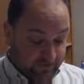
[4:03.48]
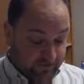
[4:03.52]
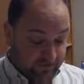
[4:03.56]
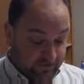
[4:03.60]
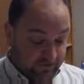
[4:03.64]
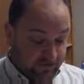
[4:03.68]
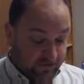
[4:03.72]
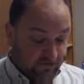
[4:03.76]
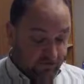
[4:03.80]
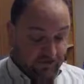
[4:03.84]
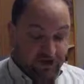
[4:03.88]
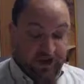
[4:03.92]

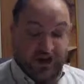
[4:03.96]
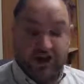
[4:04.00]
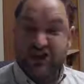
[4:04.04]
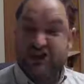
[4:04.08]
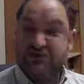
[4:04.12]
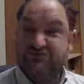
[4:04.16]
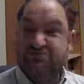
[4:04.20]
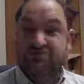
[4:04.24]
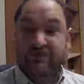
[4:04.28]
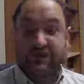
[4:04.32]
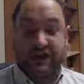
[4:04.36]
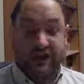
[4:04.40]
of
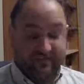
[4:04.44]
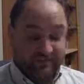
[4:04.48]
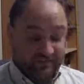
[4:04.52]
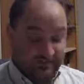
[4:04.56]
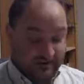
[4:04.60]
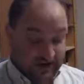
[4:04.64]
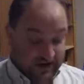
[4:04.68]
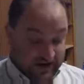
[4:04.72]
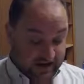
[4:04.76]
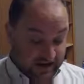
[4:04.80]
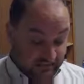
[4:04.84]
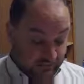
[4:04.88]
strange plants
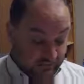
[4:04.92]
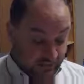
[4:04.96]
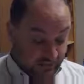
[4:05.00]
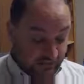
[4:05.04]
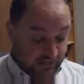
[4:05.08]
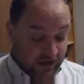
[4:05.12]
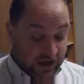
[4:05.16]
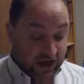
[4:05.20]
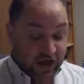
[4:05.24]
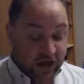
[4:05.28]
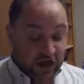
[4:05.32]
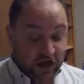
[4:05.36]
and
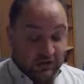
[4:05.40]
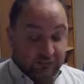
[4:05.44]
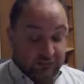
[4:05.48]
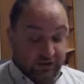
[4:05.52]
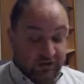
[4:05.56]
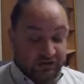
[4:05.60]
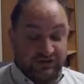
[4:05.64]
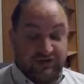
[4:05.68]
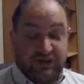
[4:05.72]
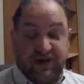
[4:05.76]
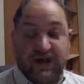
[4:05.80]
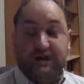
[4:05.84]
animals and
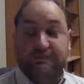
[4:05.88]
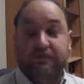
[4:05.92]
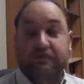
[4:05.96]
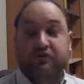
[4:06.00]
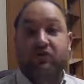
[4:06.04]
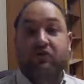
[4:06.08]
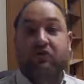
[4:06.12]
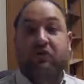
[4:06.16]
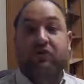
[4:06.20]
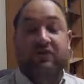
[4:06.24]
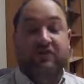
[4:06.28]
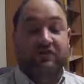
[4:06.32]
built
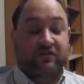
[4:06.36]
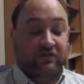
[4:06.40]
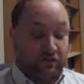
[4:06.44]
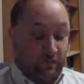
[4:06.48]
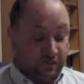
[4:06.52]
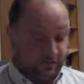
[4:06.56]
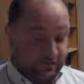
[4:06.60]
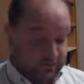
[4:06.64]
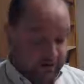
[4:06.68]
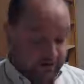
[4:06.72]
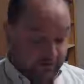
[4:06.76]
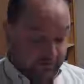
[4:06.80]
laboratories
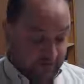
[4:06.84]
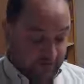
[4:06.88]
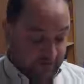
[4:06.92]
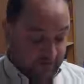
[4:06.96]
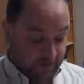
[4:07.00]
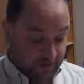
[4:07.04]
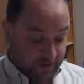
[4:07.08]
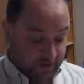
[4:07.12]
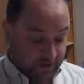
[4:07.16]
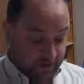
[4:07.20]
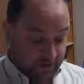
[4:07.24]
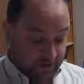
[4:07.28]
to examine
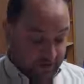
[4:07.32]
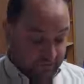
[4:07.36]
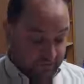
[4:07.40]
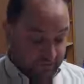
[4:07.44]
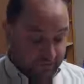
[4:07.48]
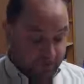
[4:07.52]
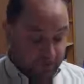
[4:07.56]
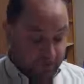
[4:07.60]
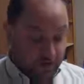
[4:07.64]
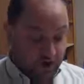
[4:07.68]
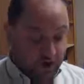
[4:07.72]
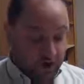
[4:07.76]
them in.
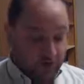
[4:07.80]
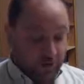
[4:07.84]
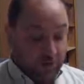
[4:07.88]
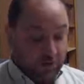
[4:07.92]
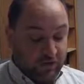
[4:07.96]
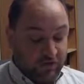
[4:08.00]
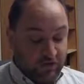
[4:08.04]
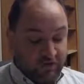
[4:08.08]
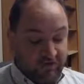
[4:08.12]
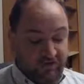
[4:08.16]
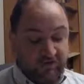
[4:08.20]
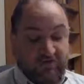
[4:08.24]

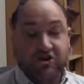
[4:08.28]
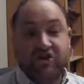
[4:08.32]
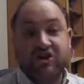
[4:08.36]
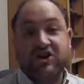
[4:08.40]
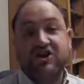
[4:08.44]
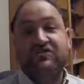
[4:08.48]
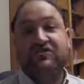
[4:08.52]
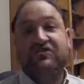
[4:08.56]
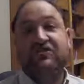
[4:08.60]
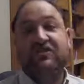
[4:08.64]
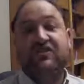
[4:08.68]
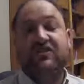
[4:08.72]
With its
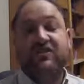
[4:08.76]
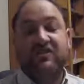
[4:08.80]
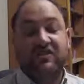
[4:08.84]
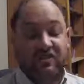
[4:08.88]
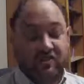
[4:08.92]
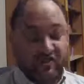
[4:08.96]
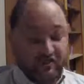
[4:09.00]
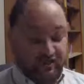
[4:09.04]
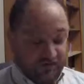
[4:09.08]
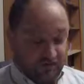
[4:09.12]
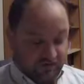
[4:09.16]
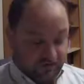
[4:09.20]

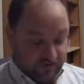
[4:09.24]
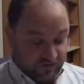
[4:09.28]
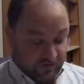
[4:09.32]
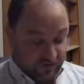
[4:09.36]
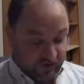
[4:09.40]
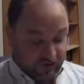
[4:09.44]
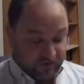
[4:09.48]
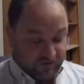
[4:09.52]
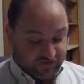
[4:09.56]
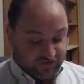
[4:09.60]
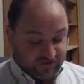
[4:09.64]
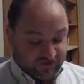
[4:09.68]

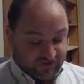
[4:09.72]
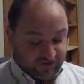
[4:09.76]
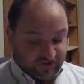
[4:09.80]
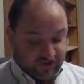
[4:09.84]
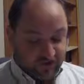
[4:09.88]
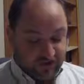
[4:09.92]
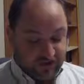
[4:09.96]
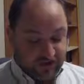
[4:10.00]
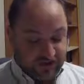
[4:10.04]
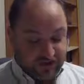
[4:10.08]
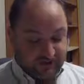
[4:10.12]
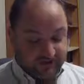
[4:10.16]
large
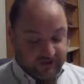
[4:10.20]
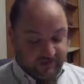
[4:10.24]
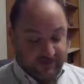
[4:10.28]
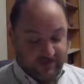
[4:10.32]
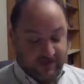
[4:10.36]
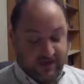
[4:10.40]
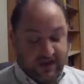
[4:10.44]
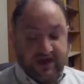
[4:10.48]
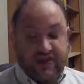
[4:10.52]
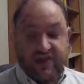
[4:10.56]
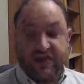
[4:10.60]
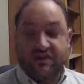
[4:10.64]
facilities
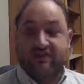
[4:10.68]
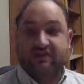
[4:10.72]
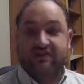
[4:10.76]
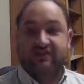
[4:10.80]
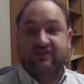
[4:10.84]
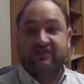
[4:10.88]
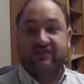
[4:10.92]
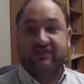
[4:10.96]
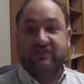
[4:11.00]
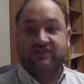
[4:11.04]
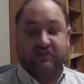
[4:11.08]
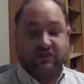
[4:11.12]
and
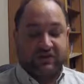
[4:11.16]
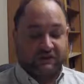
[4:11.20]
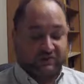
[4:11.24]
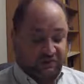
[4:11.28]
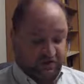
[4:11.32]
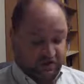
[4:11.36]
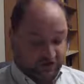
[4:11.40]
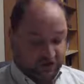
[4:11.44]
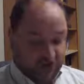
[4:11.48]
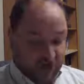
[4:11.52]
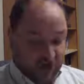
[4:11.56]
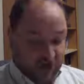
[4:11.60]
emphasis on
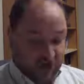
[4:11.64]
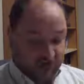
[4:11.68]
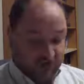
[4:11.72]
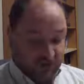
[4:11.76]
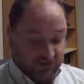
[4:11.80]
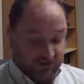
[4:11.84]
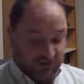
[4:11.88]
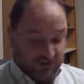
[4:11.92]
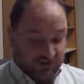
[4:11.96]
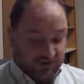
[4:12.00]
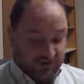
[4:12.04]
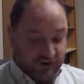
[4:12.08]
research,
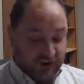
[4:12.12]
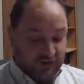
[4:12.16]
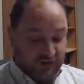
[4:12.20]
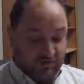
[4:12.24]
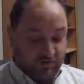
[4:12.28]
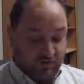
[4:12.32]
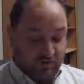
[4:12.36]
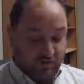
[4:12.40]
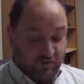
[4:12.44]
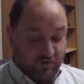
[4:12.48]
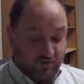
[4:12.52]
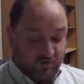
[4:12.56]
the
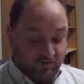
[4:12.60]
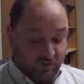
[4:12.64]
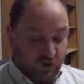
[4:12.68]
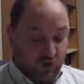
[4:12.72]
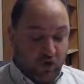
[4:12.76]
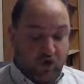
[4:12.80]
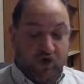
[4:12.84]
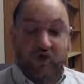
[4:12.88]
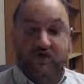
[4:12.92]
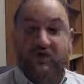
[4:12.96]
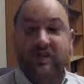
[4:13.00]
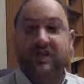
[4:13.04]
museum was
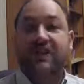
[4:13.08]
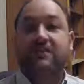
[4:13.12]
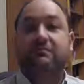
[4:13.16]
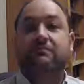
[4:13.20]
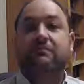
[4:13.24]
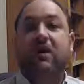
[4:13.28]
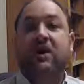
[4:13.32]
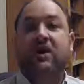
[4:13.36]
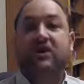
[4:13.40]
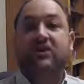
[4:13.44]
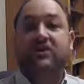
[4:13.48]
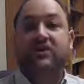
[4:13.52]
more like a
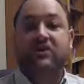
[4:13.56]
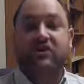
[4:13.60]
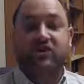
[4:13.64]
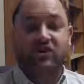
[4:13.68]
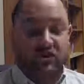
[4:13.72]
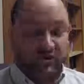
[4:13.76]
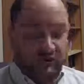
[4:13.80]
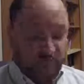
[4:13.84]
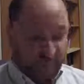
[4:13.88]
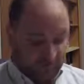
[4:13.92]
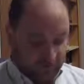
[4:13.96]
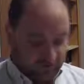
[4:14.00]
modern
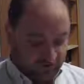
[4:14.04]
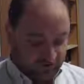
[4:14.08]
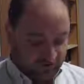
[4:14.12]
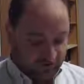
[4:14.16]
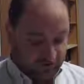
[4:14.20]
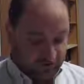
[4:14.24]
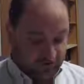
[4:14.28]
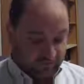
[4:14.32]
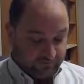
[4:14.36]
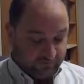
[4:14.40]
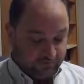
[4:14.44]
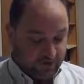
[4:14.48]

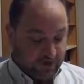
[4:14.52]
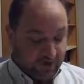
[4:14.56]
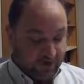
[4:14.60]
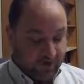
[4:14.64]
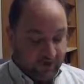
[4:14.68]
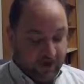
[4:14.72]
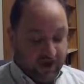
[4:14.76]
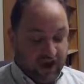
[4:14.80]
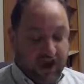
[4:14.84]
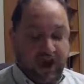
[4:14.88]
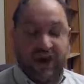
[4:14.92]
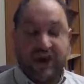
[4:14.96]
university
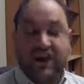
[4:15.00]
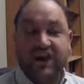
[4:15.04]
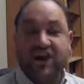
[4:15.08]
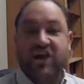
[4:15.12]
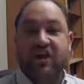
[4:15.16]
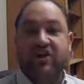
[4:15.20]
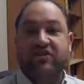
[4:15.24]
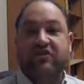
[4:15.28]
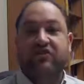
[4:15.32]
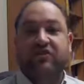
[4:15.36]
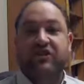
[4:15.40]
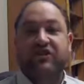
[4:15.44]
than any
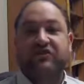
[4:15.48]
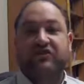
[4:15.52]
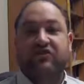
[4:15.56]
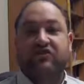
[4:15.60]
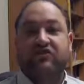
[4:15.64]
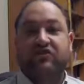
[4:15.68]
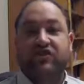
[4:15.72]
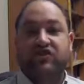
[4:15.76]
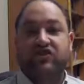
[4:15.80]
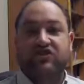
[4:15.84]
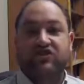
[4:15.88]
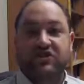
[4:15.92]
other
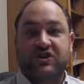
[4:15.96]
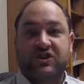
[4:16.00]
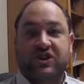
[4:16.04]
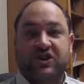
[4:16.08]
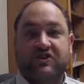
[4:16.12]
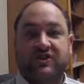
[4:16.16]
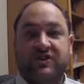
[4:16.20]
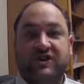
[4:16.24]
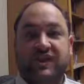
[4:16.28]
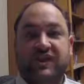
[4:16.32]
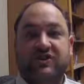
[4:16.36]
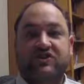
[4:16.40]
institution
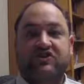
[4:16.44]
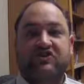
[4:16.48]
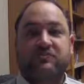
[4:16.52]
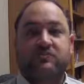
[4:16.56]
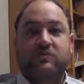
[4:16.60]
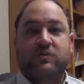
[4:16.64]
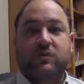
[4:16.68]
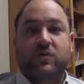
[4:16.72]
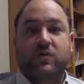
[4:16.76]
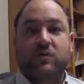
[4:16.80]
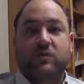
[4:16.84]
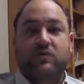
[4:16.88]
in the
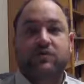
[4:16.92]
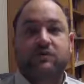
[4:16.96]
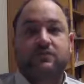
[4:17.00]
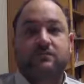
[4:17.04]
ancient world.